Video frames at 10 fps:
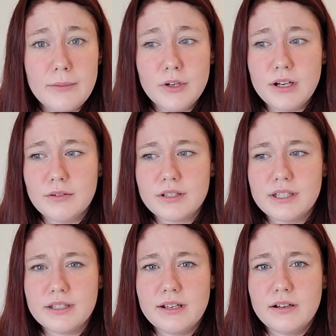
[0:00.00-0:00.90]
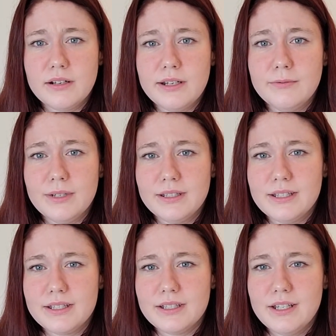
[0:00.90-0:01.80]
You're not going to sit down and read
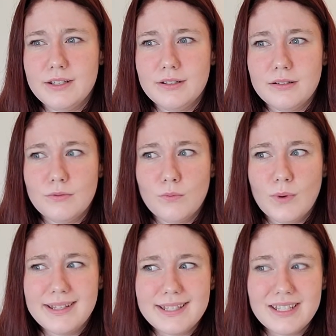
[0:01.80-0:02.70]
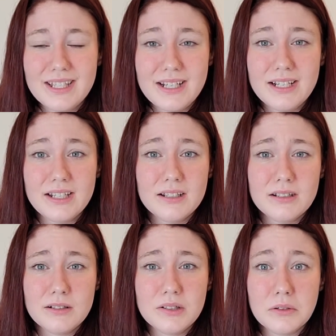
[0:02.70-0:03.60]
this in one sitting,
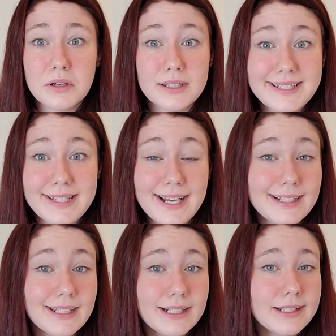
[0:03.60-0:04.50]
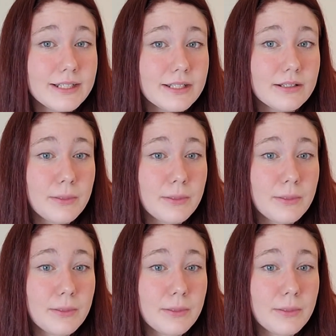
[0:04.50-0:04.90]
or at least I didn't.